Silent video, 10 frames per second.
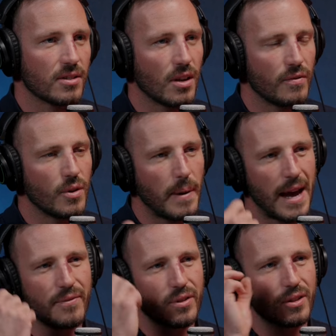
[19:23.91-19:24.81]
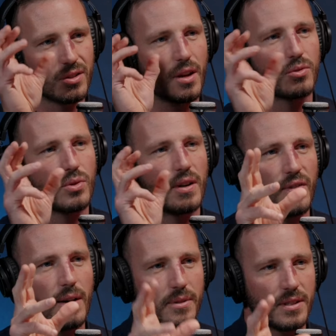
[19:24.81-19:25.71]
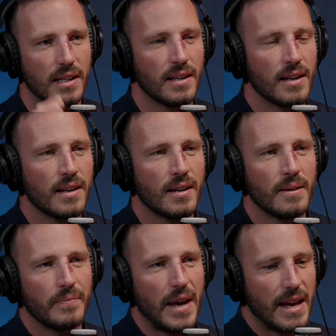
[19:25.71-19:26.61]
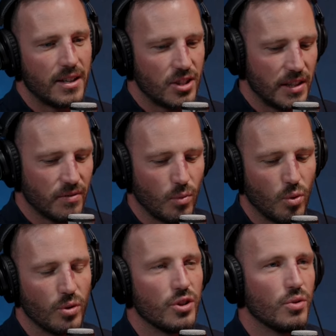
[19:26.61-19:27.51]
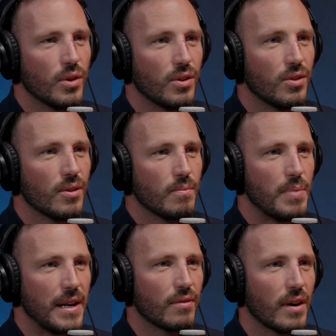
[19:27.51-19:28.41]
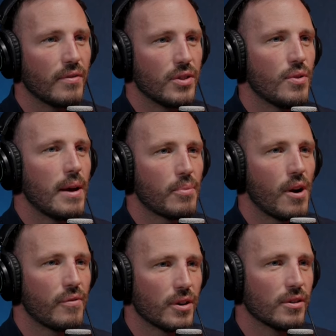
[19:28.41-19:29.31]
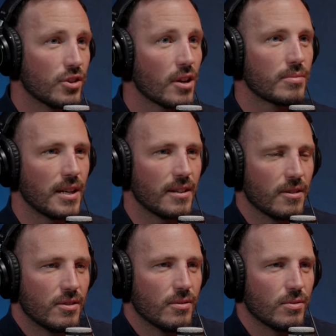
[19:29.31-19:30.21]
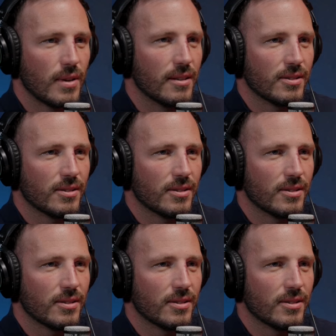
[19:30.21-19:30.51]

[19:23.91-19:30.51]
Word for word: So if you pay for those top twenty-five percent, they actually reward you with better revenue and profit on the jobs they go to as well.